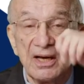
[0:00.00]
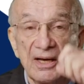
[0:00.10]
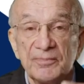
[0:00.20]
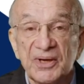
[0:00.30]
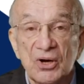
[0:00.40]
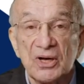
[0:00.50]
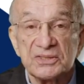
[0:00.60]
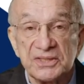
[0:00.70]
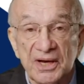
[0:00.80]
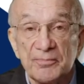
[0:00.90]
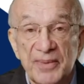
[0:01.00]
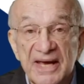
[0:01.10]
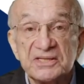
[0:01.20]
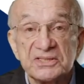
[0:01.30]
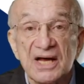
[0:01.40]
because they're
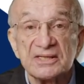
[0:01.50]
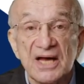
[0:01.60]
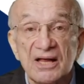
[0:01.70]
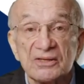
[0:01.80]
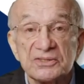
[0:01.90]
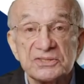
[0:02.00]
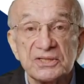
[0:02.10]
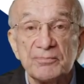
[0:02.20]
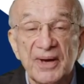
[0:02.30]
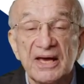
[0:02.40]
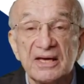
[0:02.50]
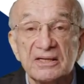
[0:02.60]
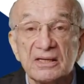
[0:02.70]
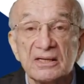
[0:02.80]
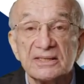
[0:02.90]
based on dollars
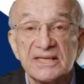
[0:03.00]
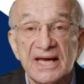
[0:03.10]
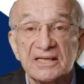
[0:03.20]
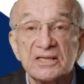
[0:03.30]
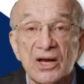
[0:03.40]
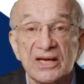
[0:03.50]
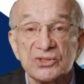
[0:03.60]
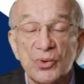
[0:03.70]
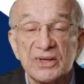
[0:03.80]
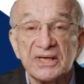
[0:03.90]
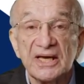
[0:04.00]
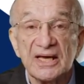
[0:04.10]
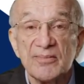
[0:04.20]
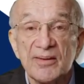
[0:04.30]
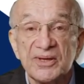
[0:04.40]
paid 10 and 20
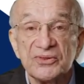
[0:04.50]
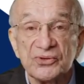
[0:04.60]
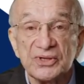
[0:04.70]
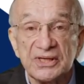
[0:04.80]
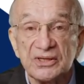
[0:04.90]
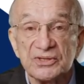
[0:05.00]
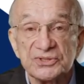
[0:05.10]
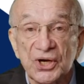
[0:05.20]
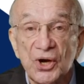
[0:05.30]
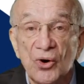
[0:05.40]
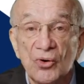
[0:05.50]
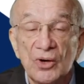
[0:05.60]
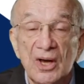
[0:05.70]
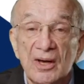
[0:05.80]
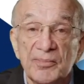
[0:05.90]
and maybe 30 years ago
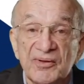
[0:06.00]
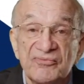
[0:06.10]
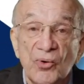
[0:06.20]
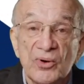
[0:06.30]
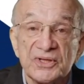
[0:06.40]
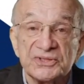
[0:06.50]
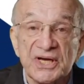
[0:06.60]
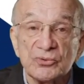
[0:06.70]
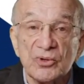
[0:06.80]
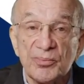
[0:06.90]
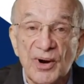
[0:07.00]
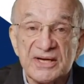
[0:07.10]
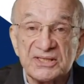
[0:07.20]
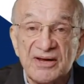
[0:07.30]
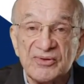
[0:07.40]
before the general
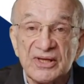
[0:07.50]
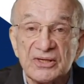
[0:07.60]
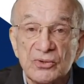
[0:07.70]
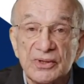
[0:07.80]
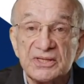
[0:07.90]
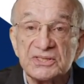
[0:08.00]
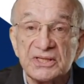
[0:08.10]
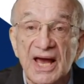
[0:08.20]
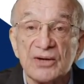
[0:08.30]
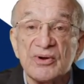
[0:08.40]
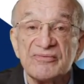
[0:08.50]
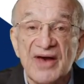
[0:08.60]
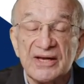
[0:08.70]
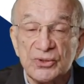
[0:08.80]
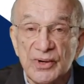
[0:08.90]
price level increased and
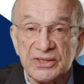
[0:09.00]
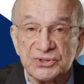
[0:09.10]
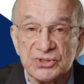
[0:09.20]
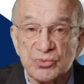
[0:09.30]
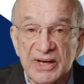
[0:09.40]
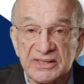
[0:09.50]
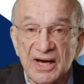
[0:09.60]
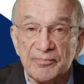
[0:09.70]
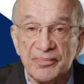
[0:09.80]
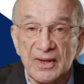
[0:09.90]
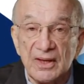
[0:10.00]
revaluations went up.